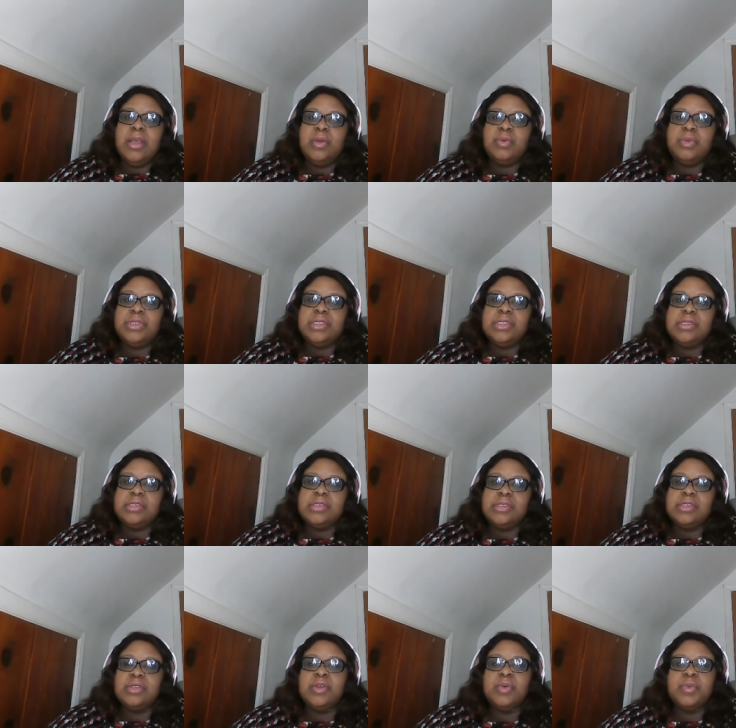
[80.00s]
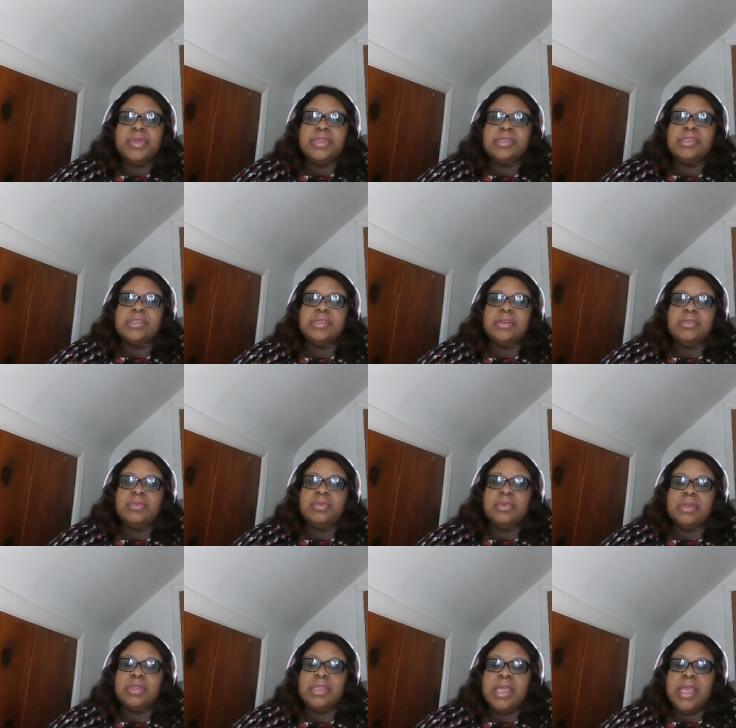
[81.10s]
which is knowing your
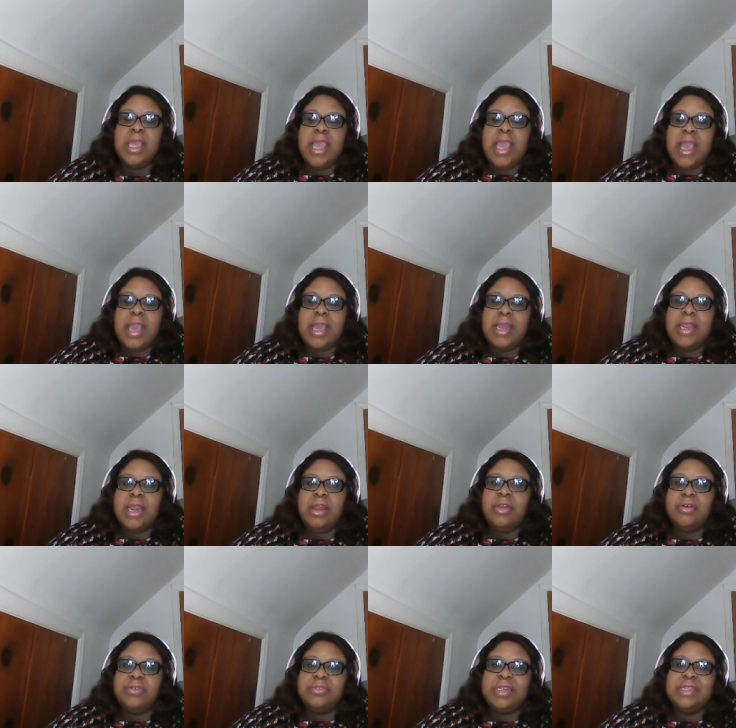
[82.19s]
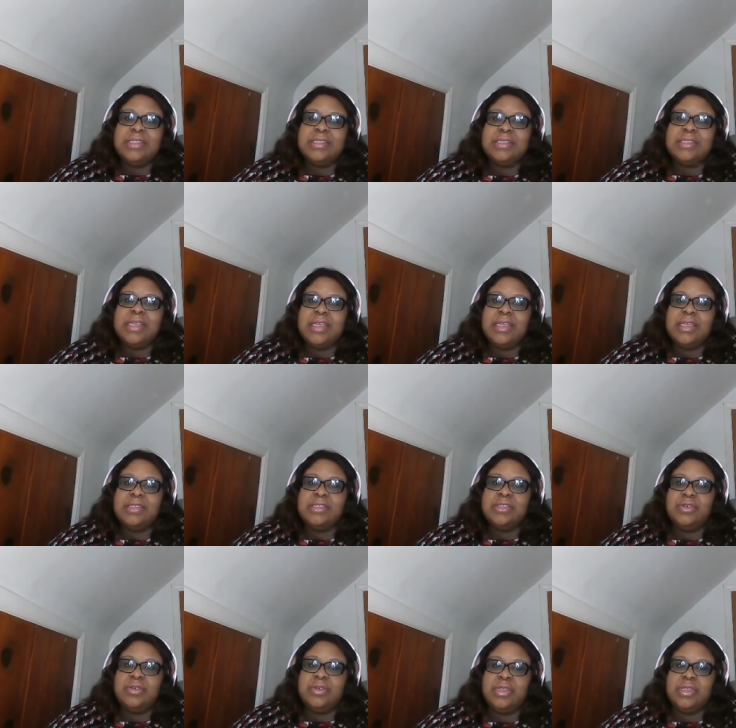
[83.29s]
self-worth. And I love that it targets
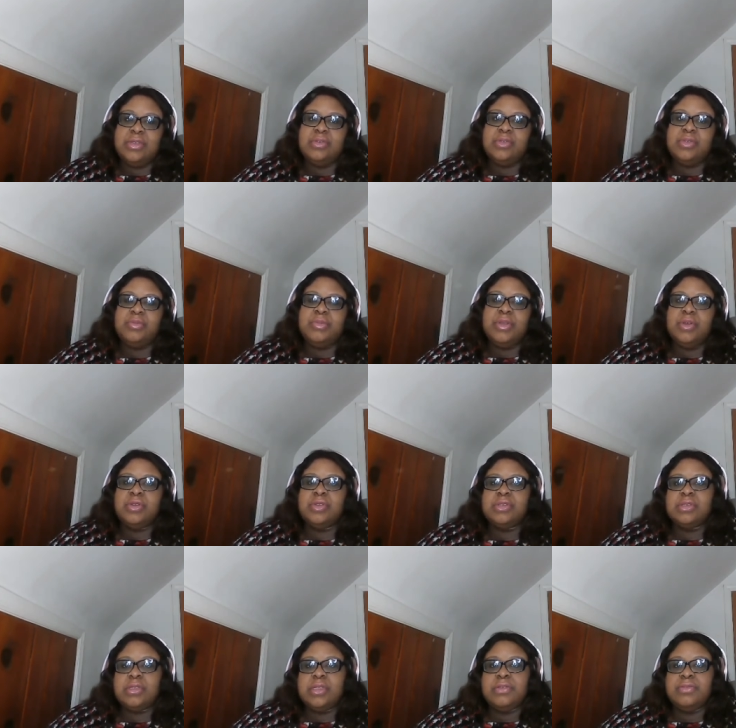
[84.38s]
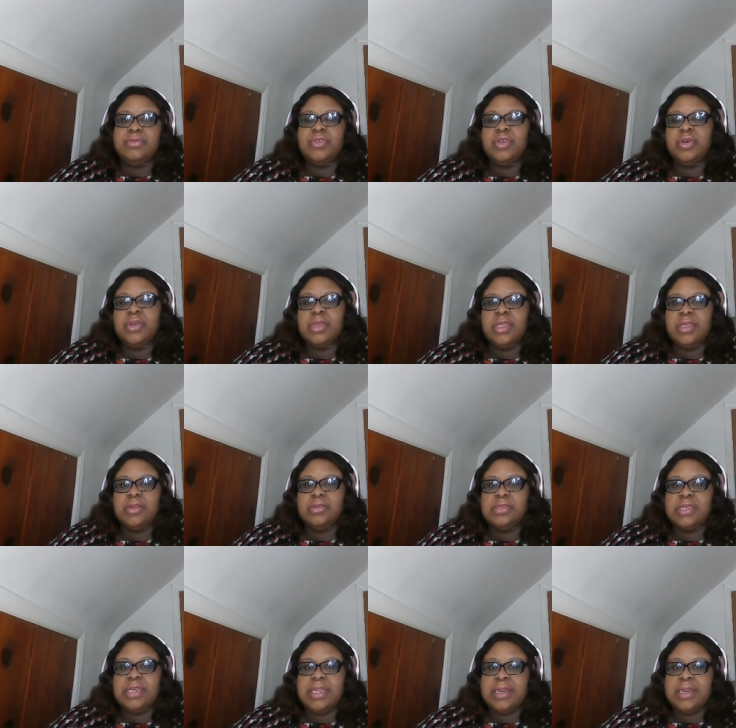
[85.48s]
young girls, because if young
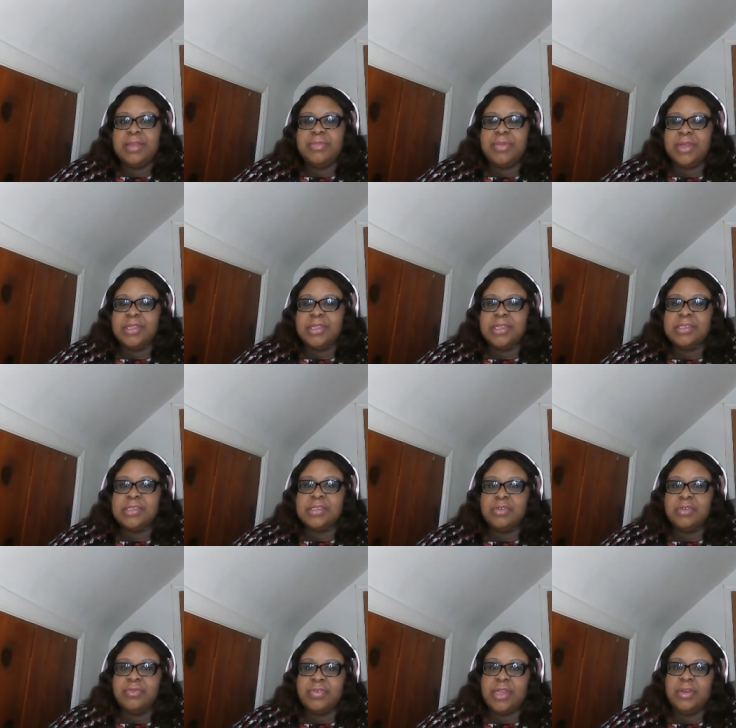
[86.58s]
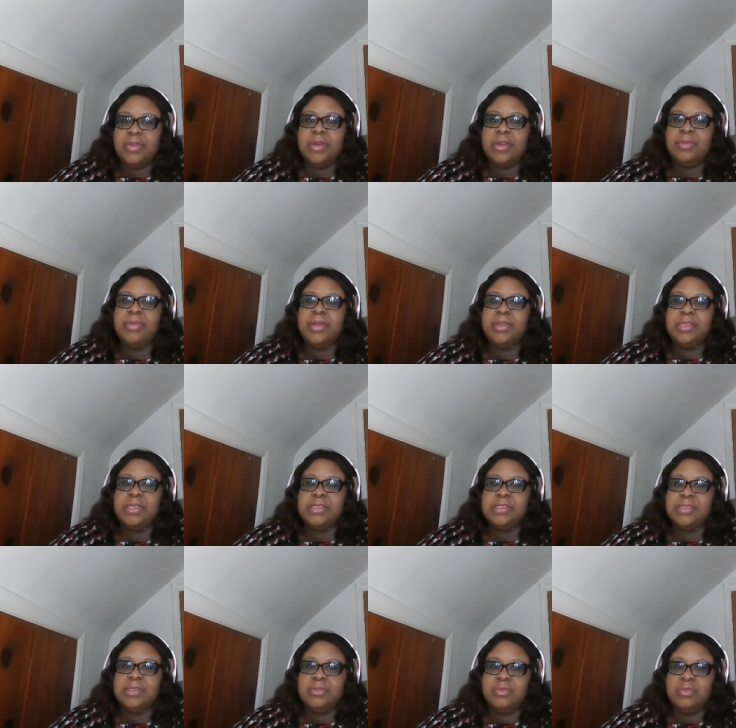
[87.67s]
girls learn about their self-value and about their
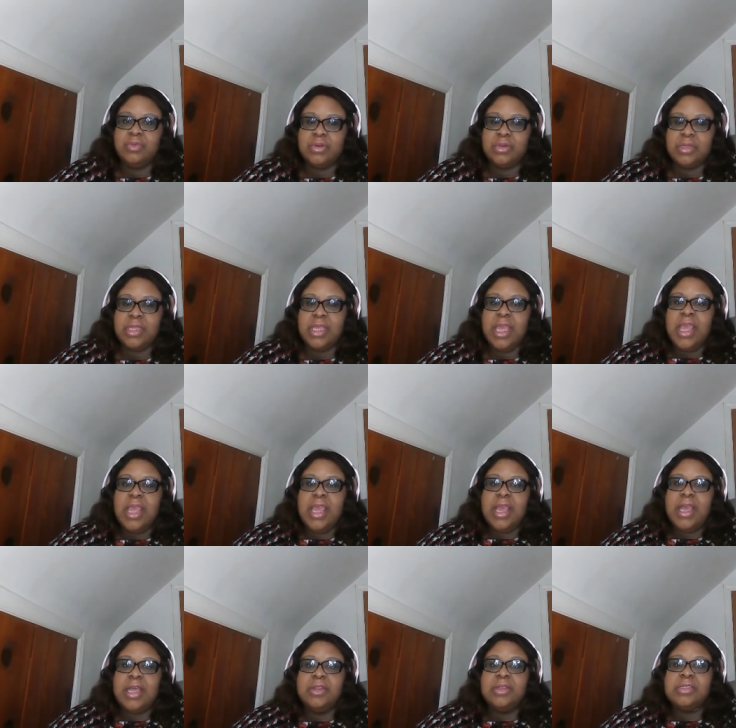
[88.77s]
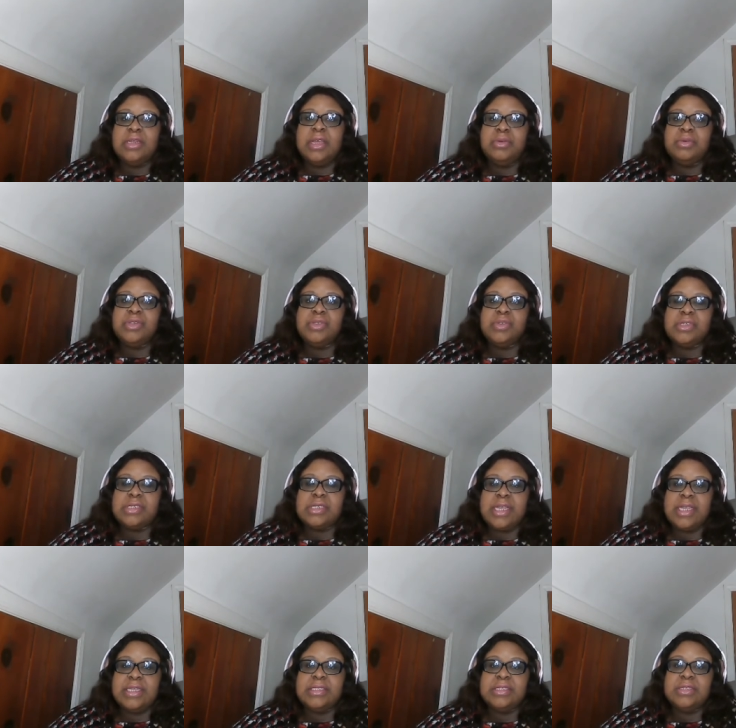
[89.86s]
self-worth, and not allowing
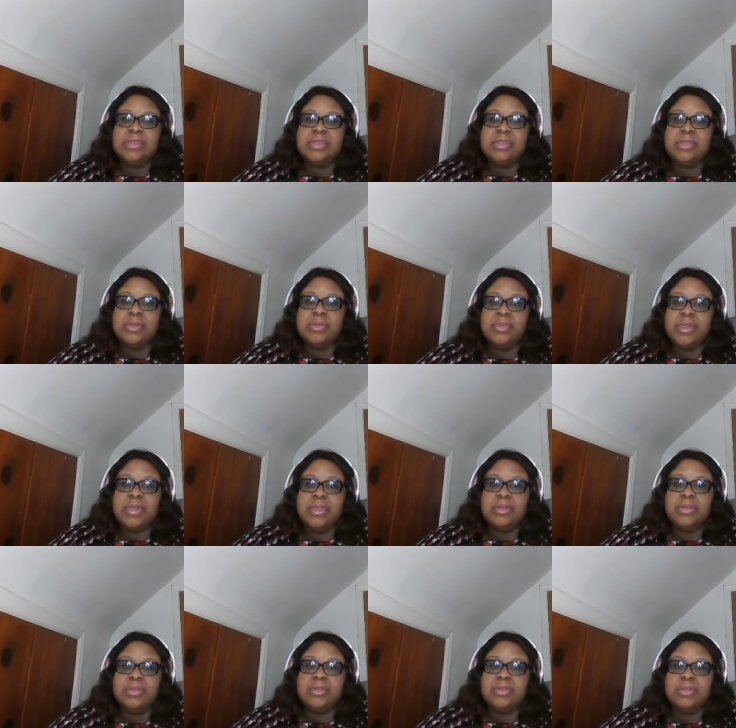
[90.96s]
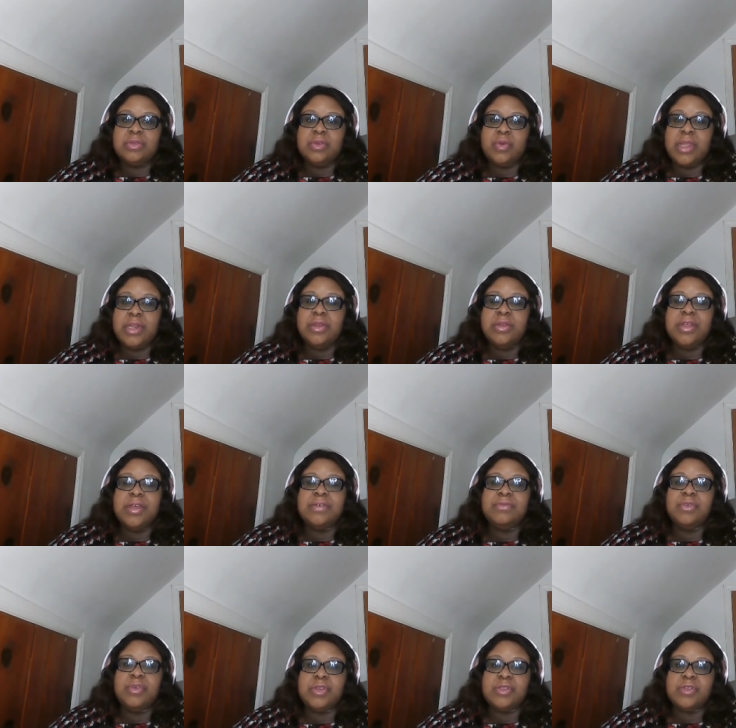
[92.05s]
society or someone else or any other
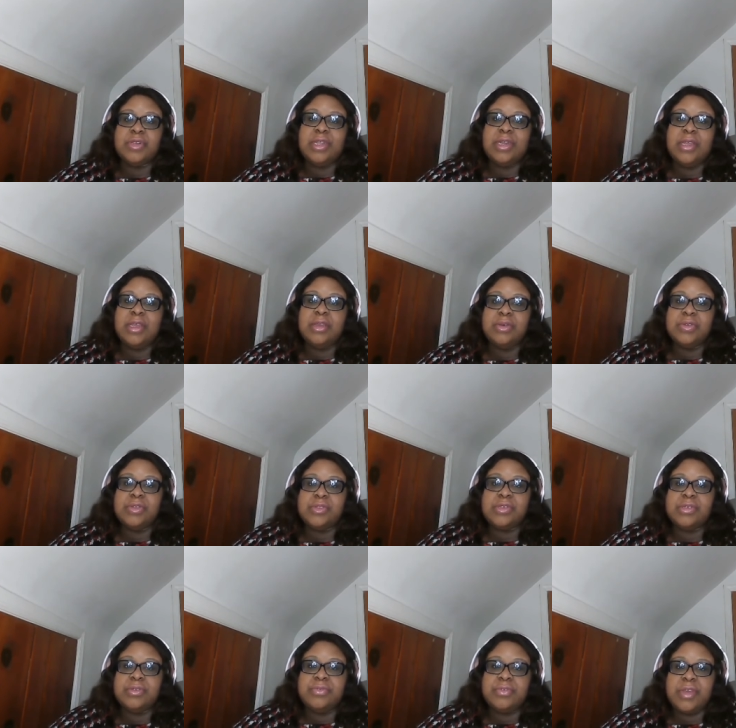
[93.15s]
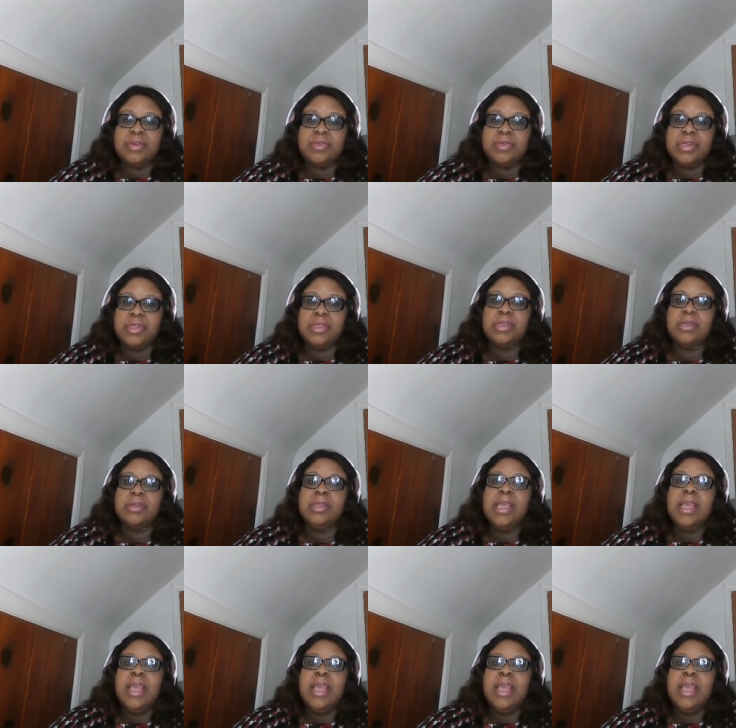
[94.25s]
voice other than God to define who they are,